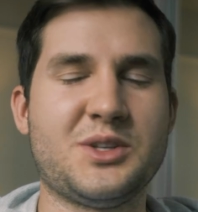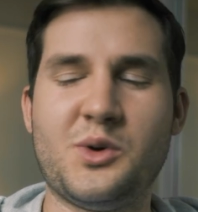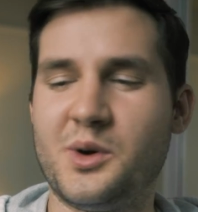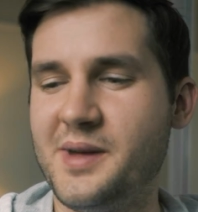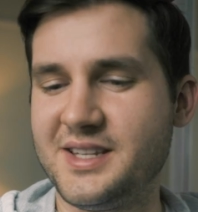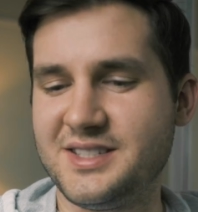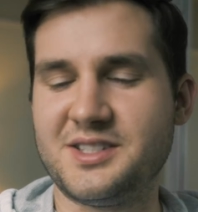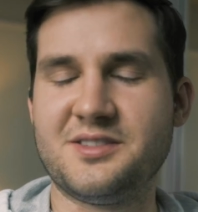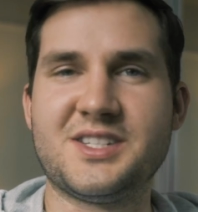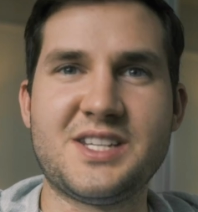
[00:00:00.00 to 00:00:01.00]
core message
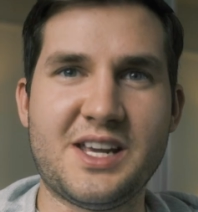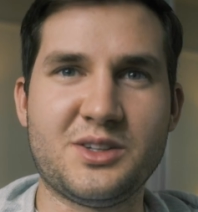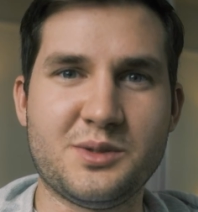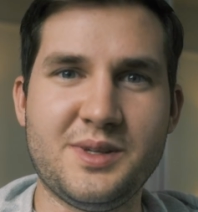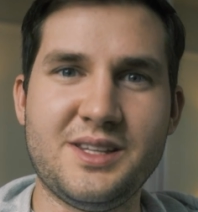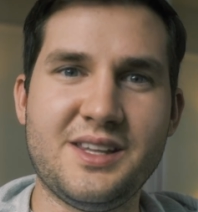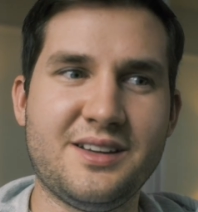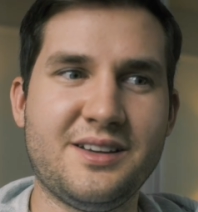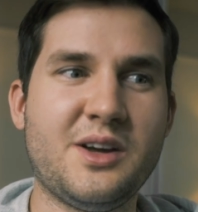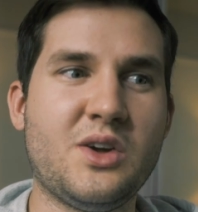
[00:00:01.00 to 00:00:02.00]
of this channel to be
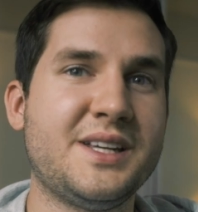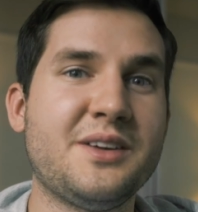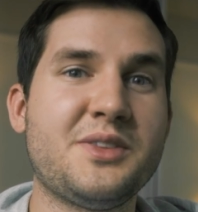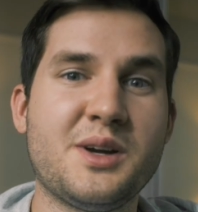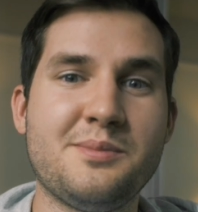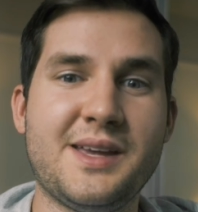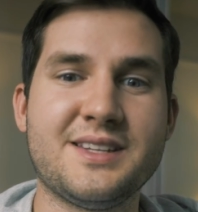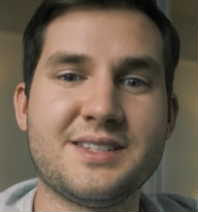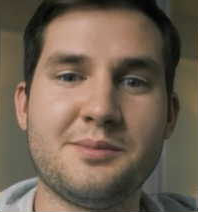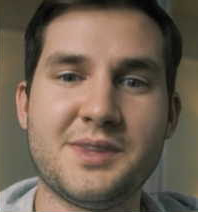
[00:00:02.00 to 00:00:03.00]
there. Get out there and make
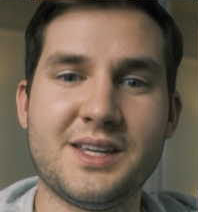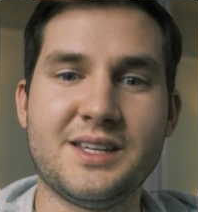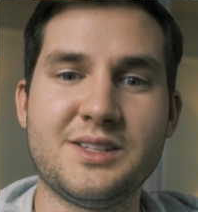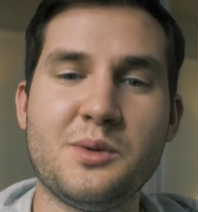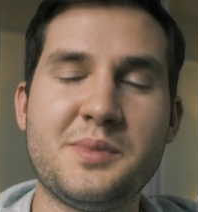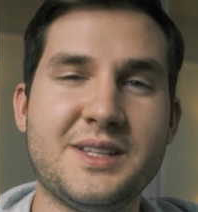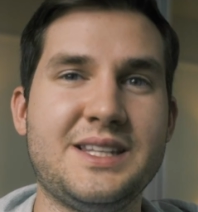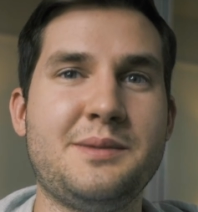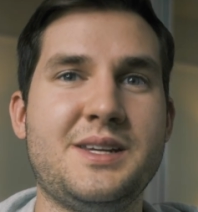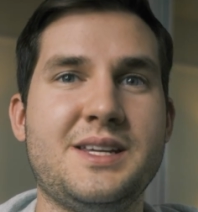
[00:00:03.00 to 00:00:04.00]
something and don't be
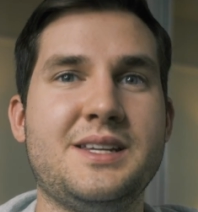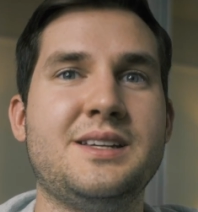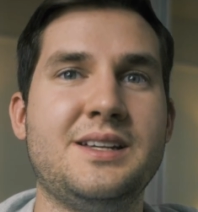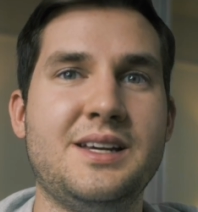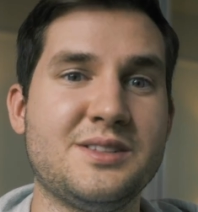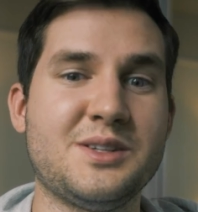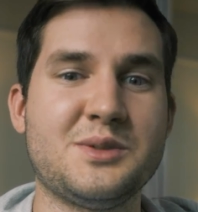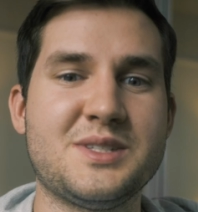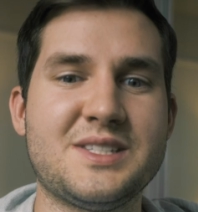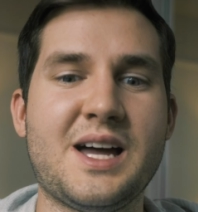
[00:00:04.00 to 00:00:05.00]
limited.
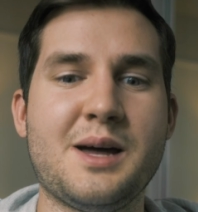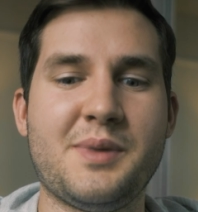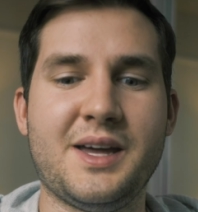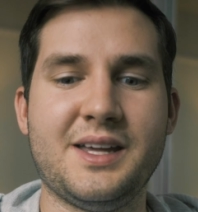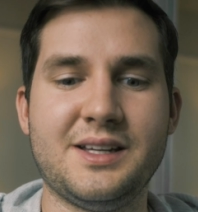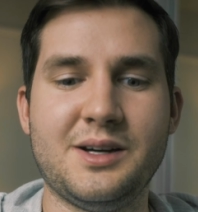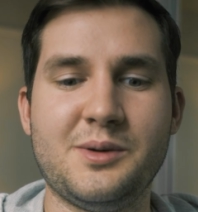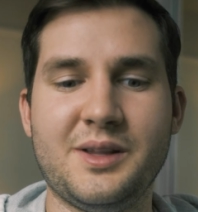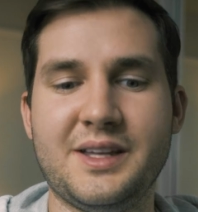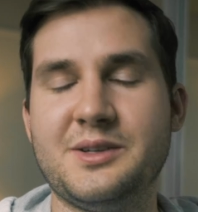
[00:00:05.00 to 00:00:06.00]
Don't stop at, oh,
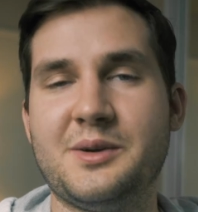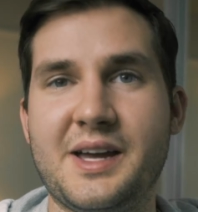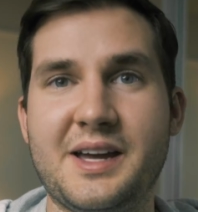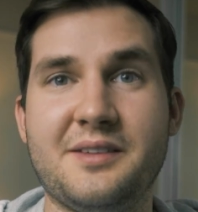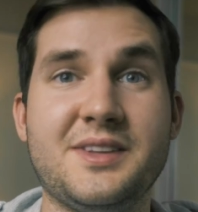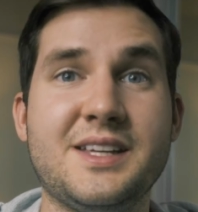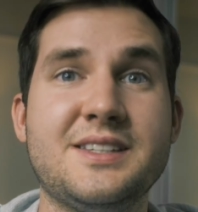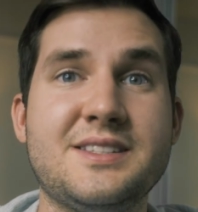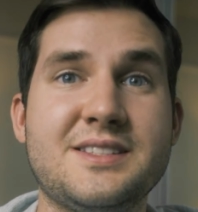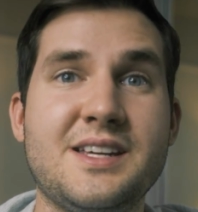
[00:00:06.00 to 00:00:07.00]
well, I don't have
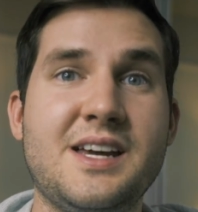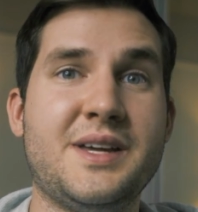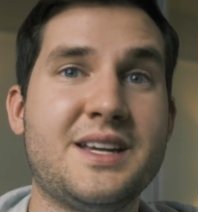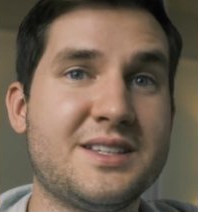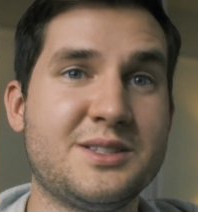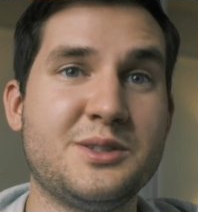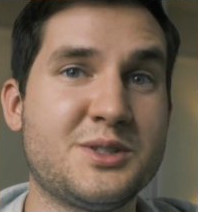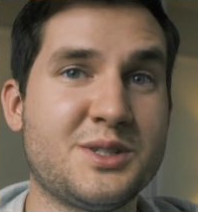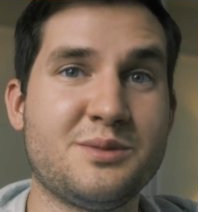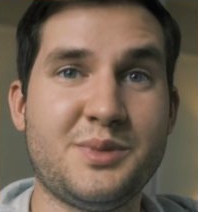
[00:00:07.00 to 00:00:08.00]
this. Make a
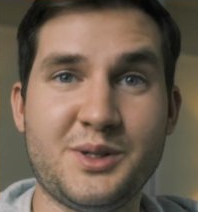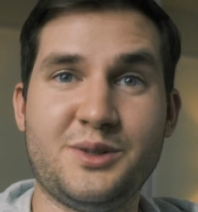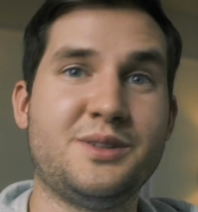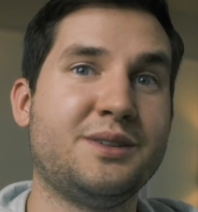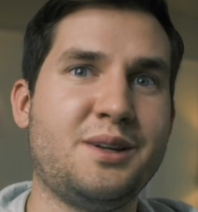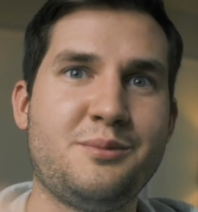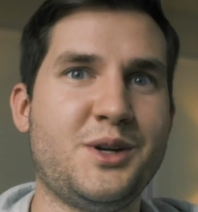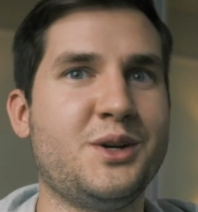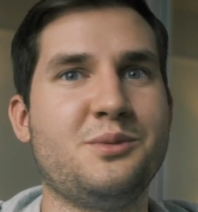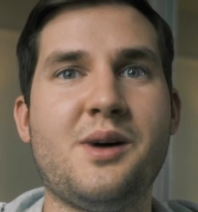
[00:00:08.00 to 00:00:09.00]
solution. Build a
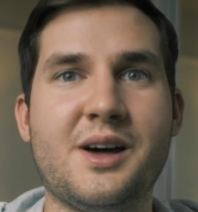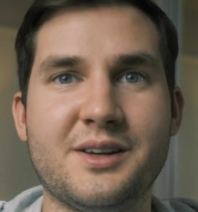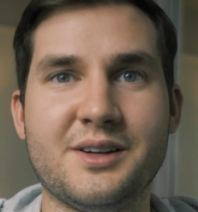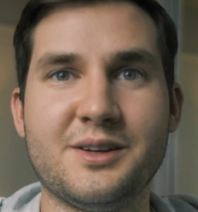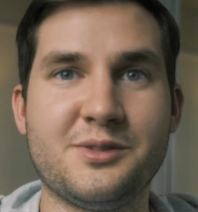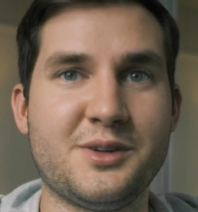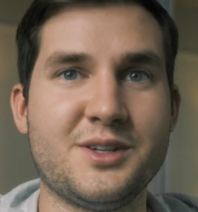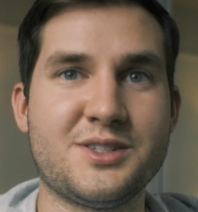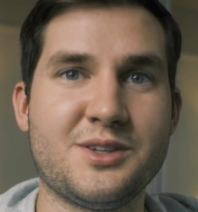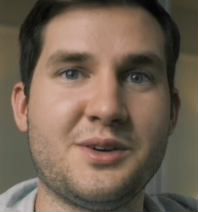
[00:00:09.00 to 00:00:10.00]
mirrored monitor for
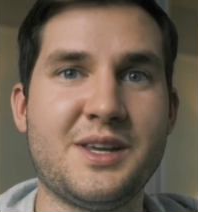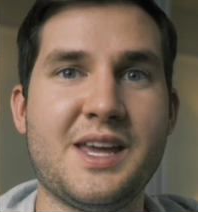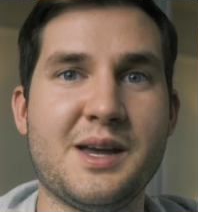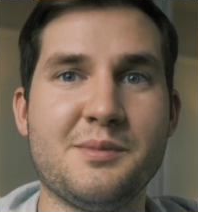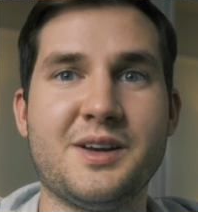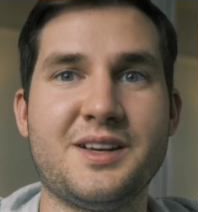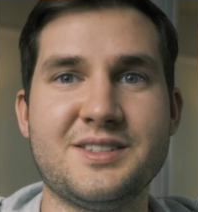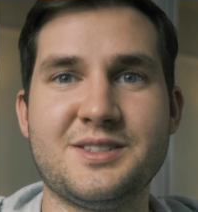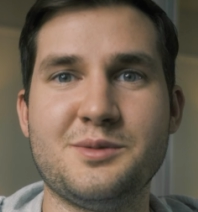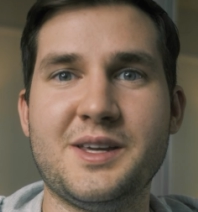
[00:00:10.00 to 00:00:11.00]
your Sony camera
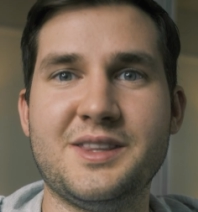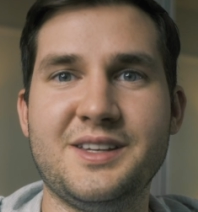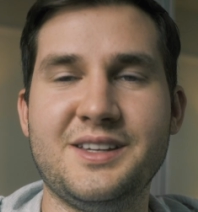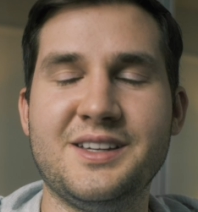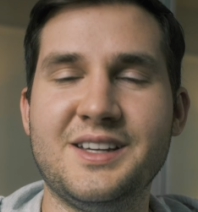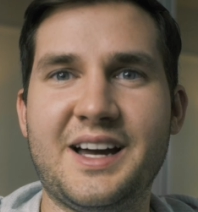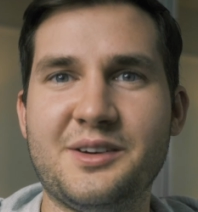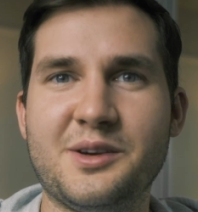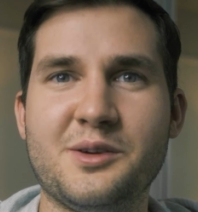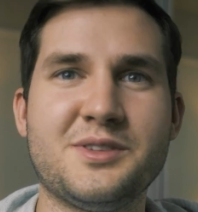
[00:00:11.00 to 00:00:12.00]
because you made the, I
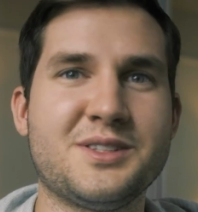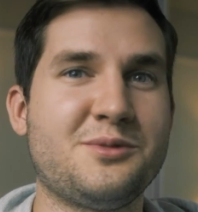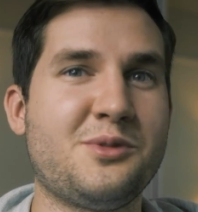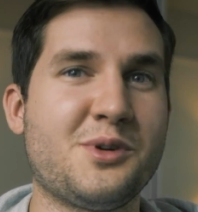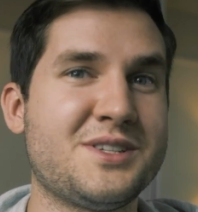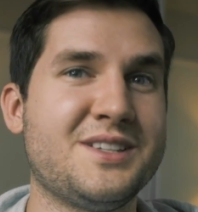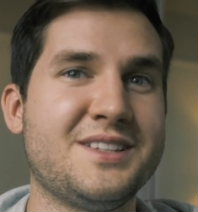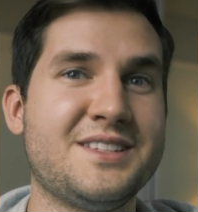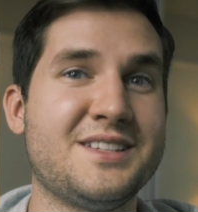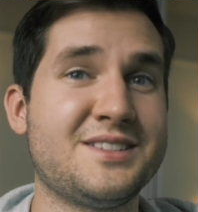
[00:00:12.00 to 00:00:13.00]
don't know if it's an unfortunate
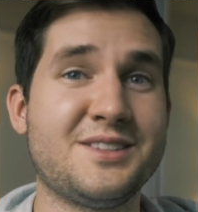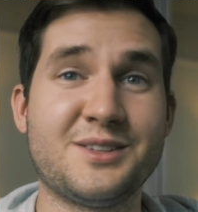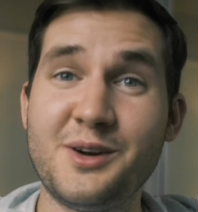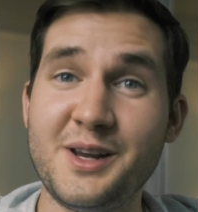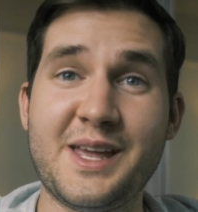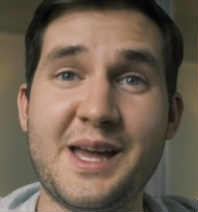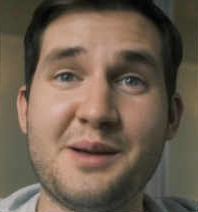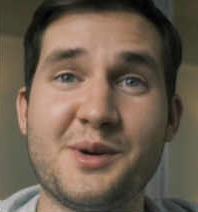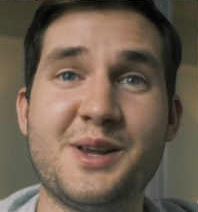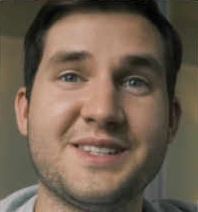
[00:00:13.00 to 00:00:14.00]
decision. They're great
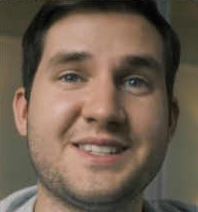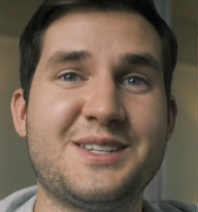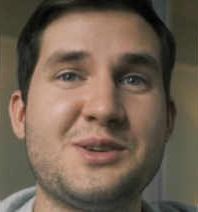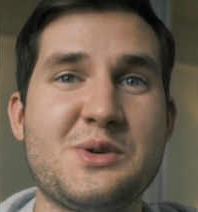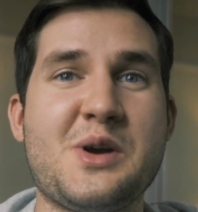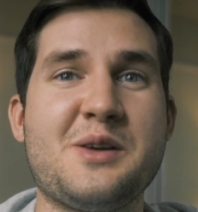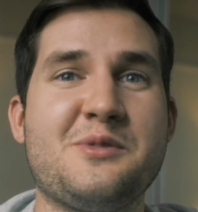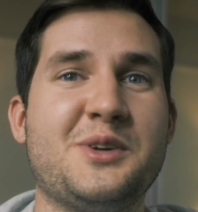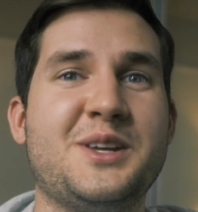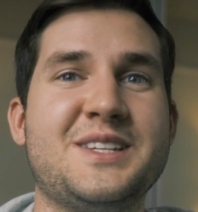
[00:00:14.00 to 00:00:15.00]
cameras. They shoot great
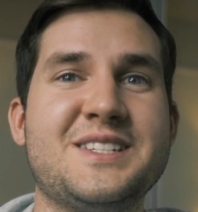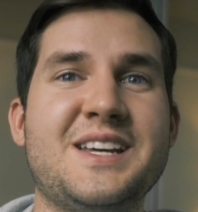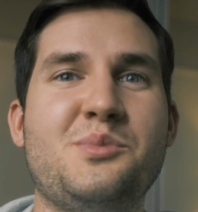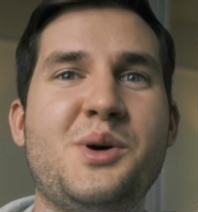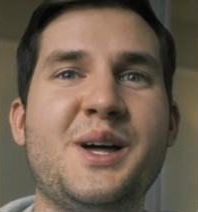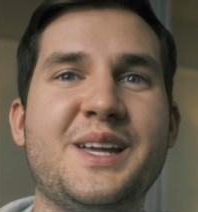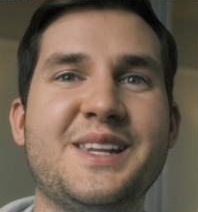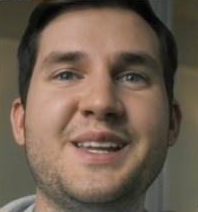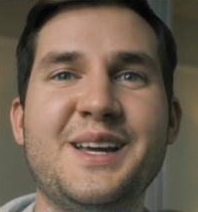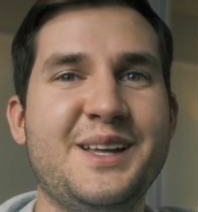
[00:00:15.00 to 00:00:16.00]
footage, but